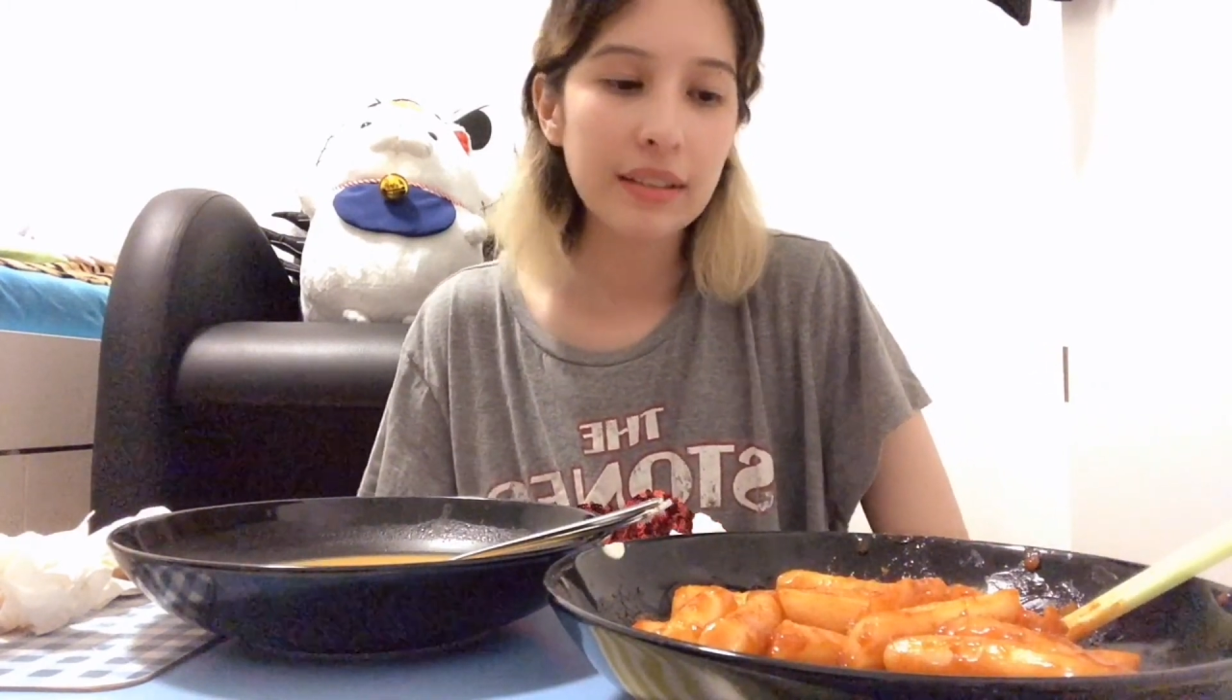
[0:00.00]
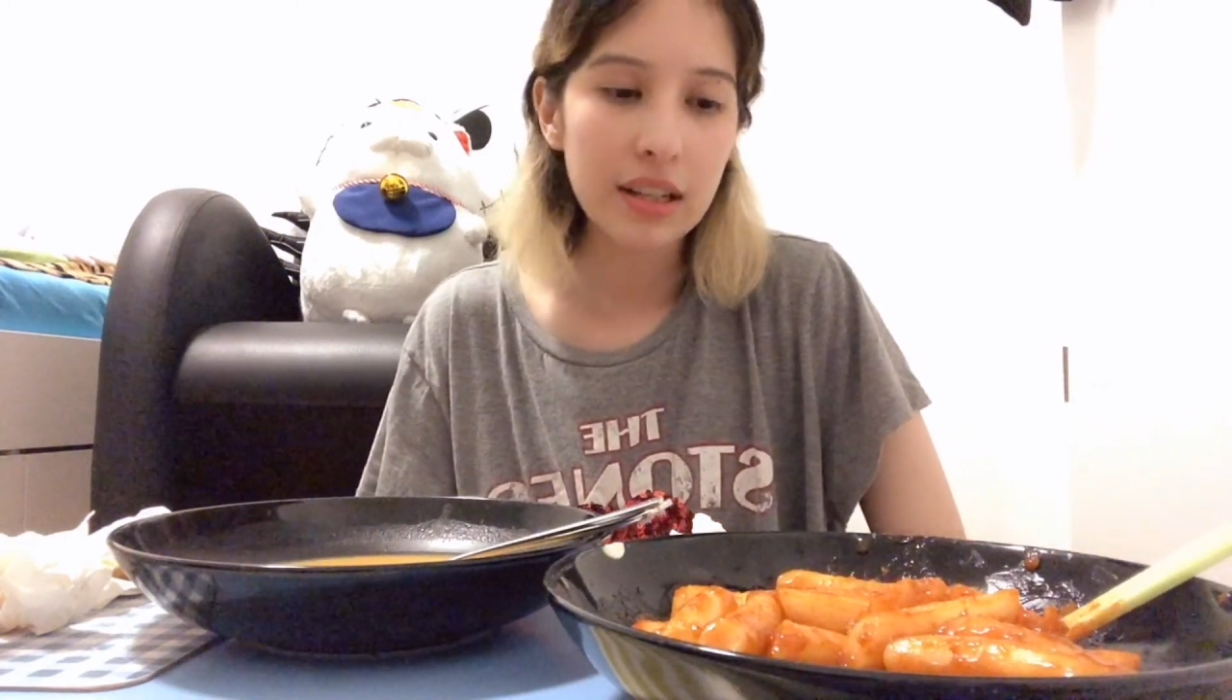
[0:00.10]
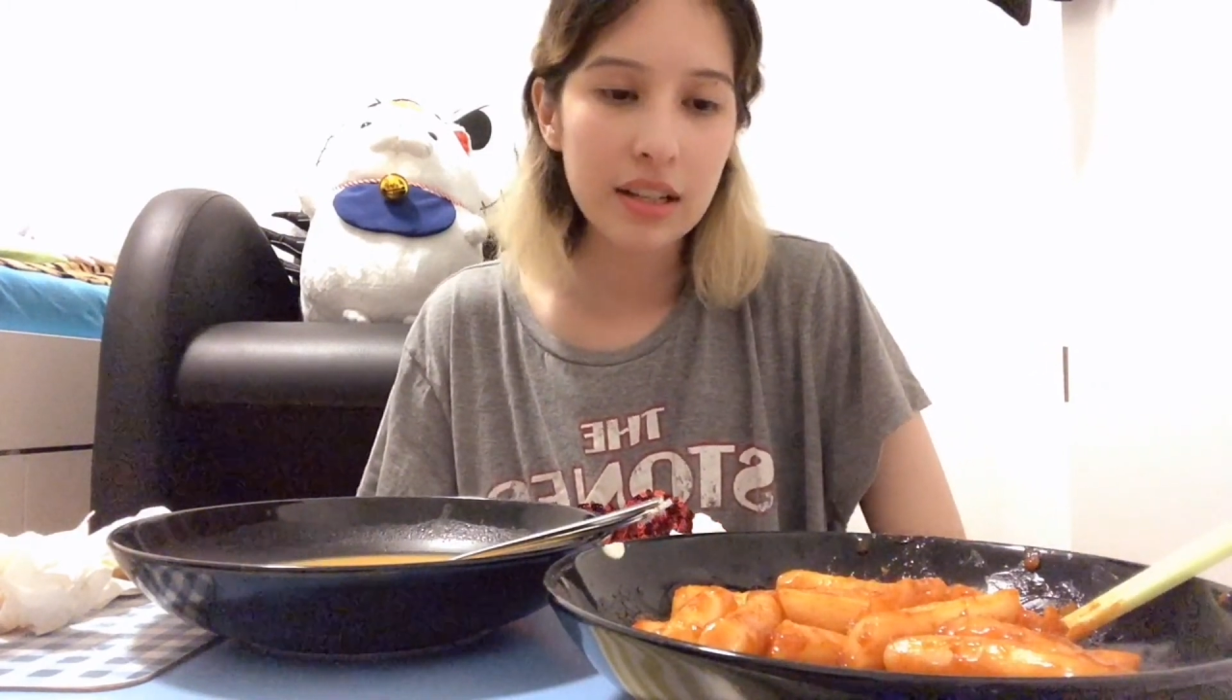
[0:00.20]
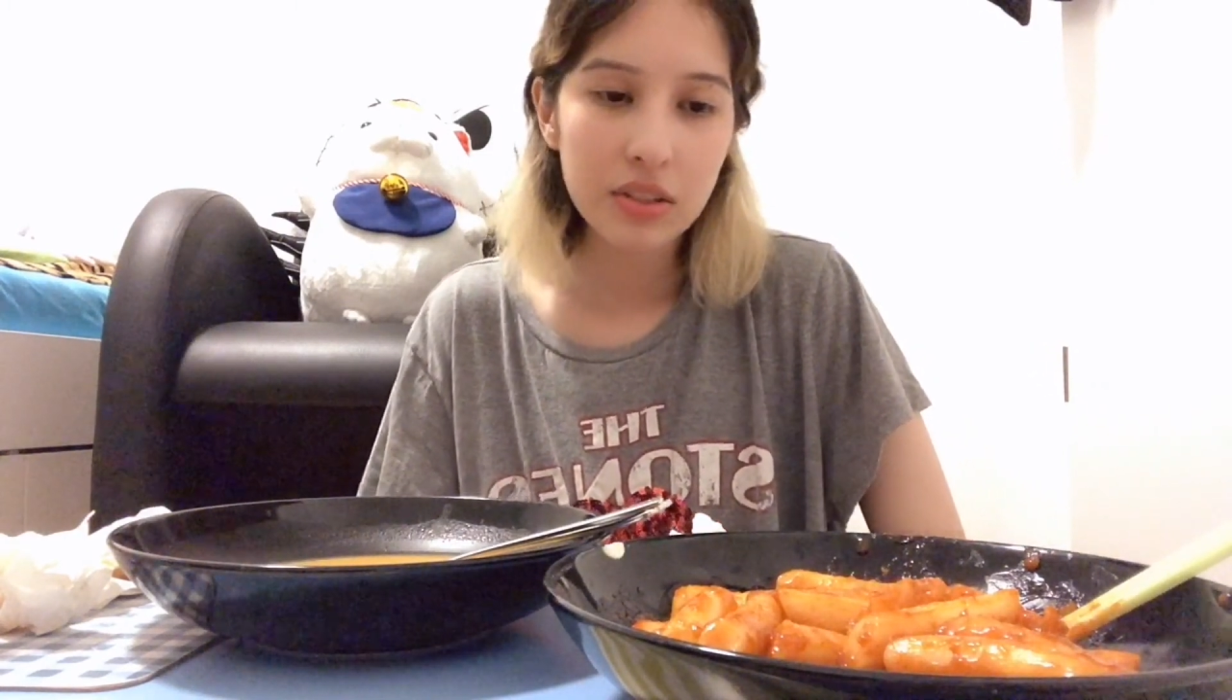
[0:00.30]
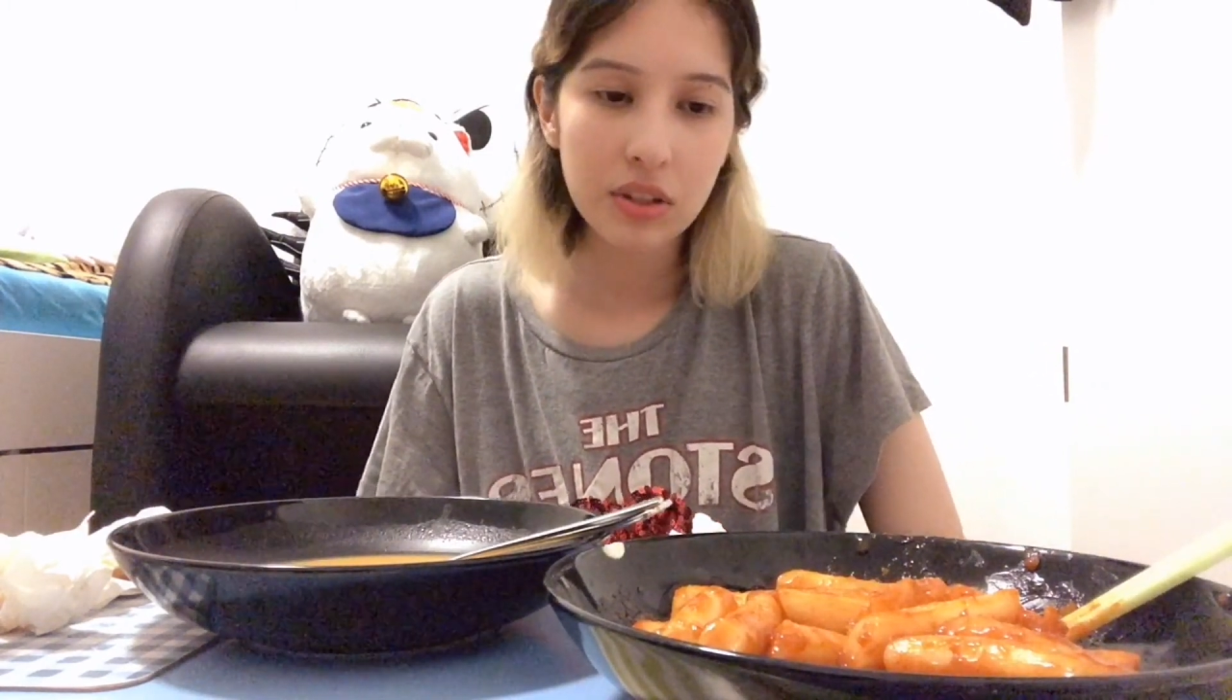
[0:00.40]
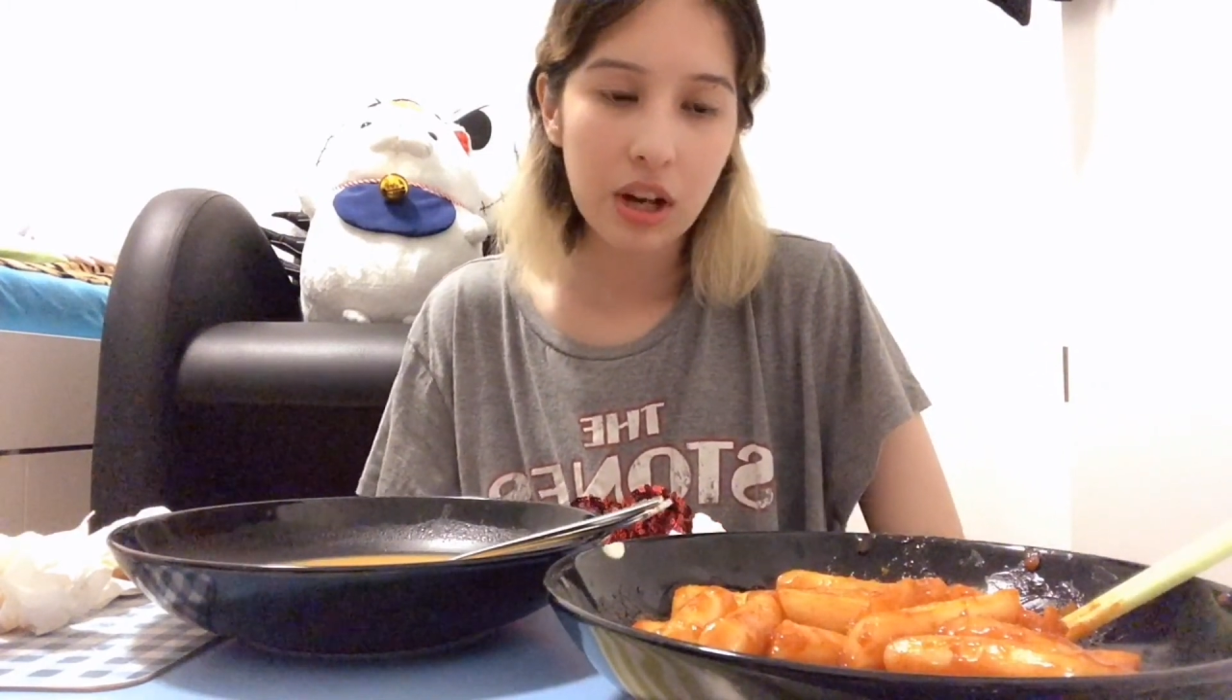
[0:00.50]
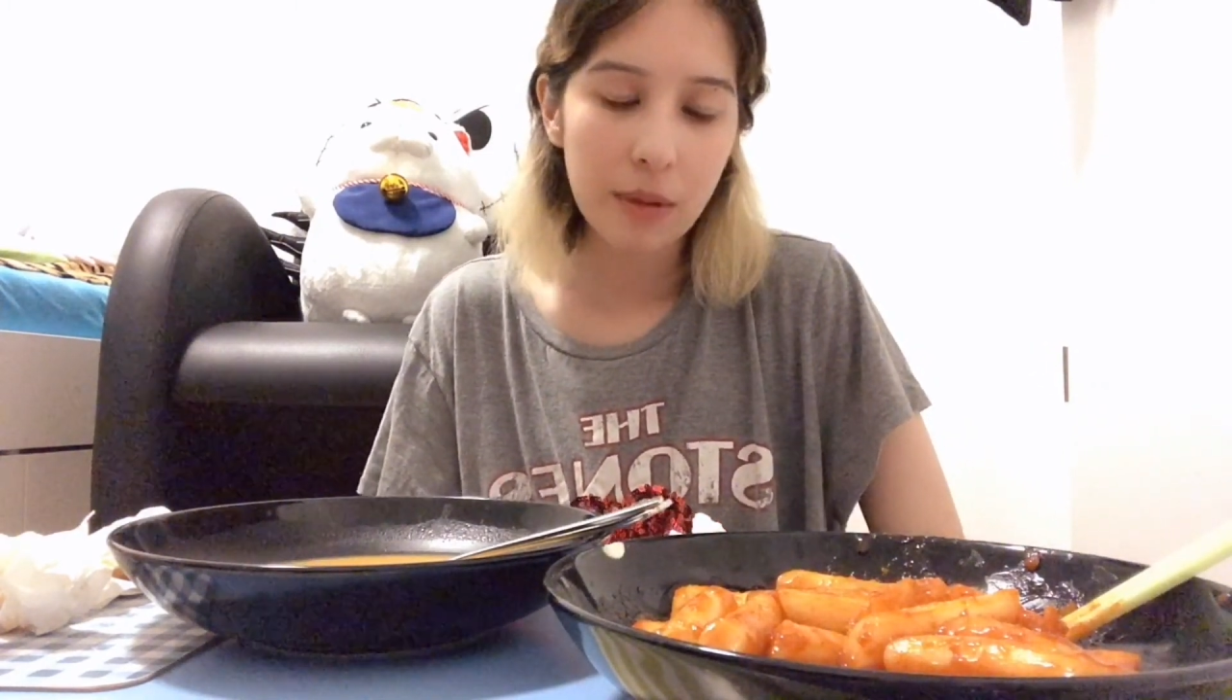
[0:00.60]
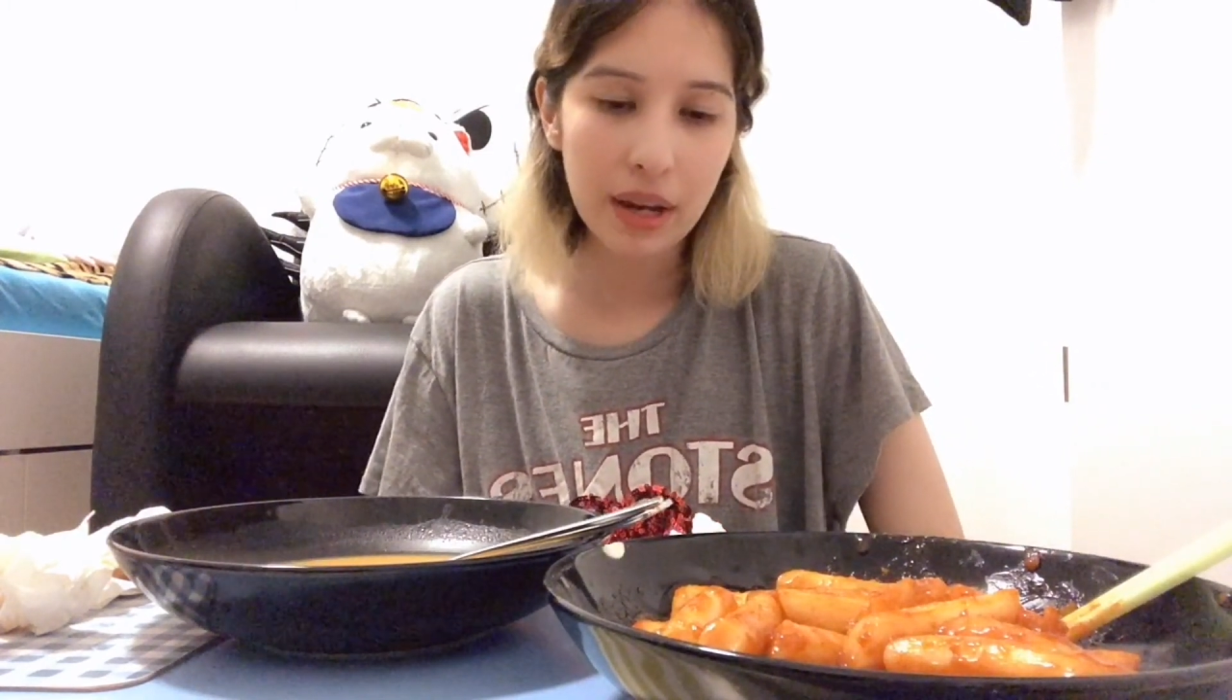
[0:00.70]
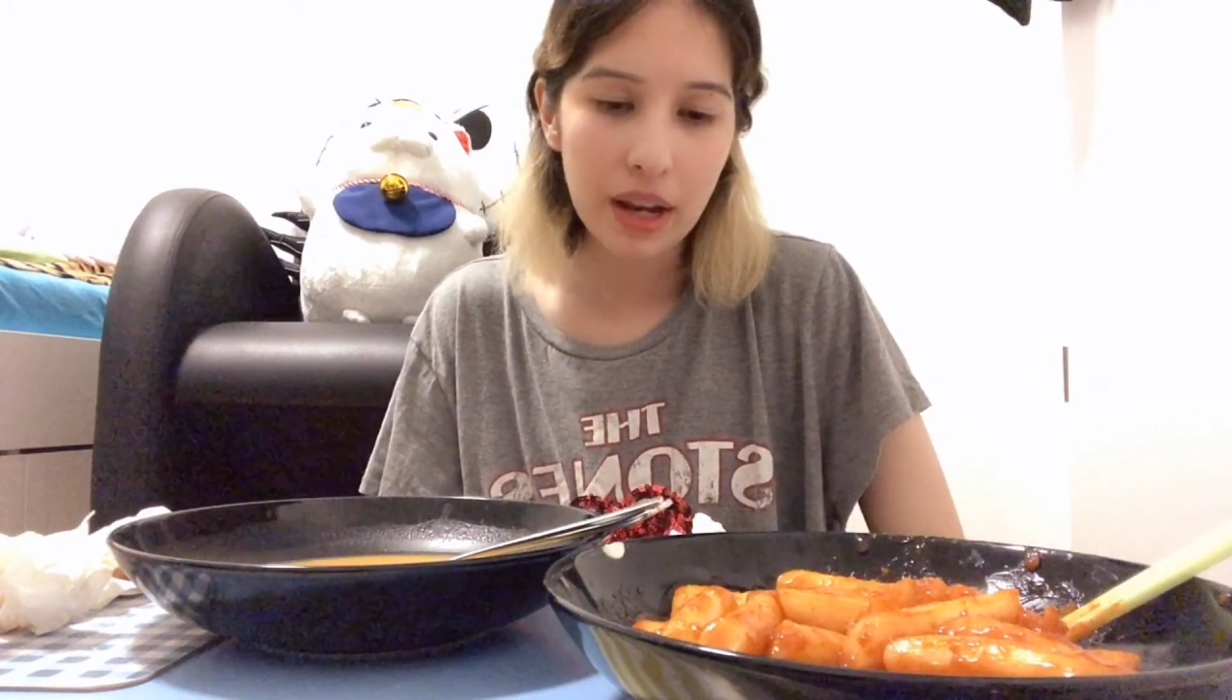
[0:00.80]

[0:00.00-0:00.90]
guys are coming